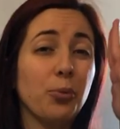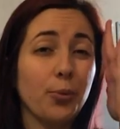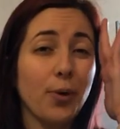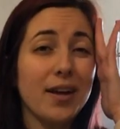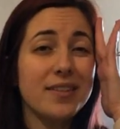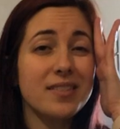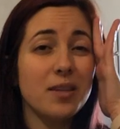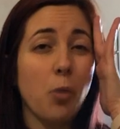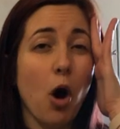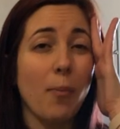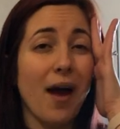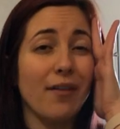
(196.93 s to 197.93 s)
press the
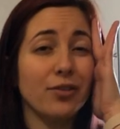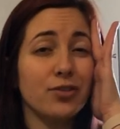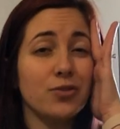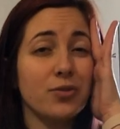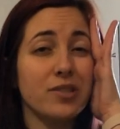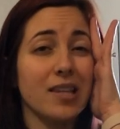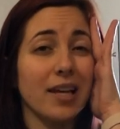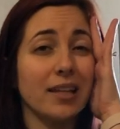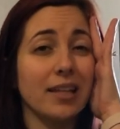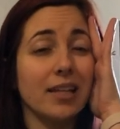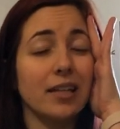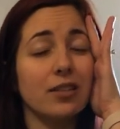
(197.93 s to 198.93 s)
palm ever so
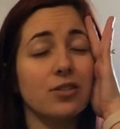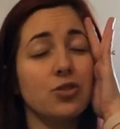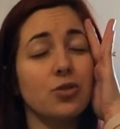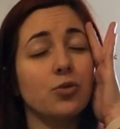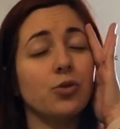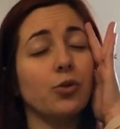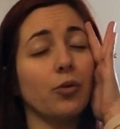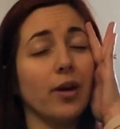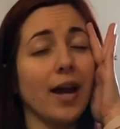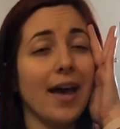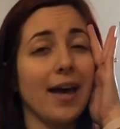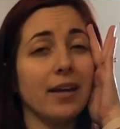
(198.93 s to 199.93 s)
slightly into your
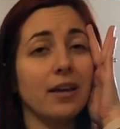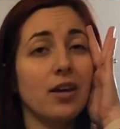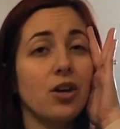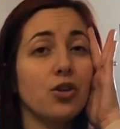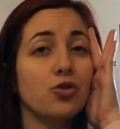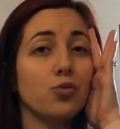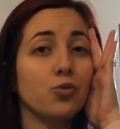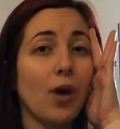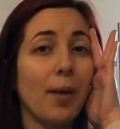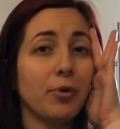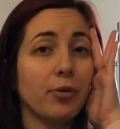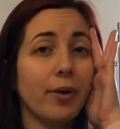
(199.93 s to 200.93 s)
head.
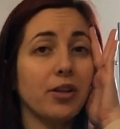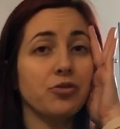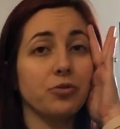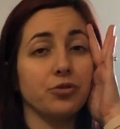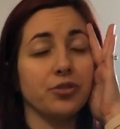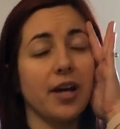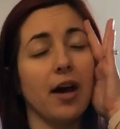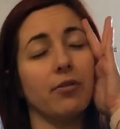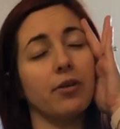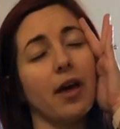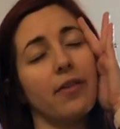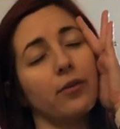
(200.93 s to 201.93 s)
Drop your right shoulder
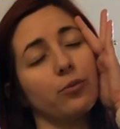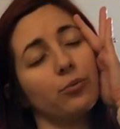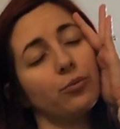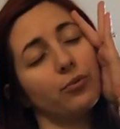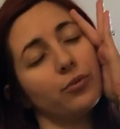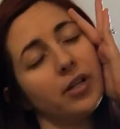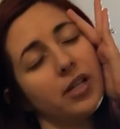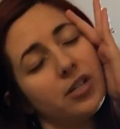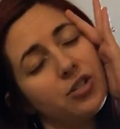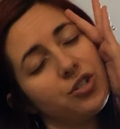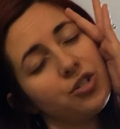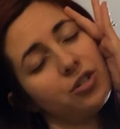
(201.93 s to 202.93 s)
down and then
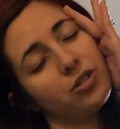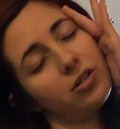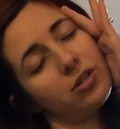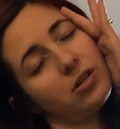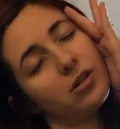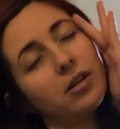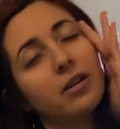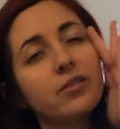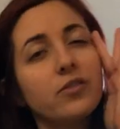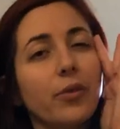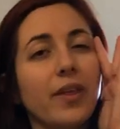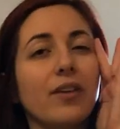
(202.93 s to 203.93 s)
reach.
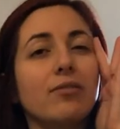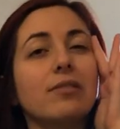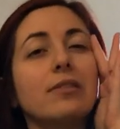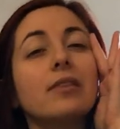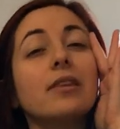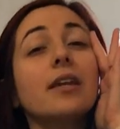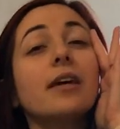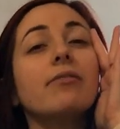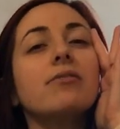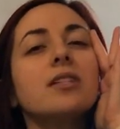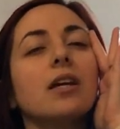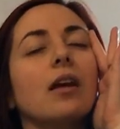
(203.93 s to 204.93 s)
So think of
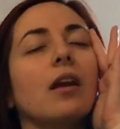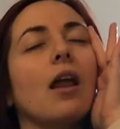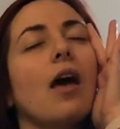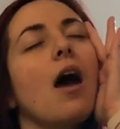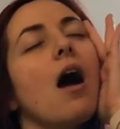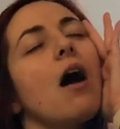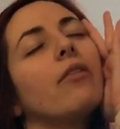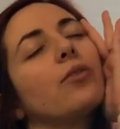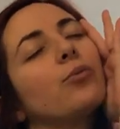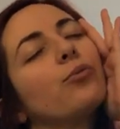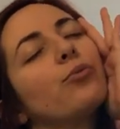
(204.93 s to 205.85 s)
lifting and then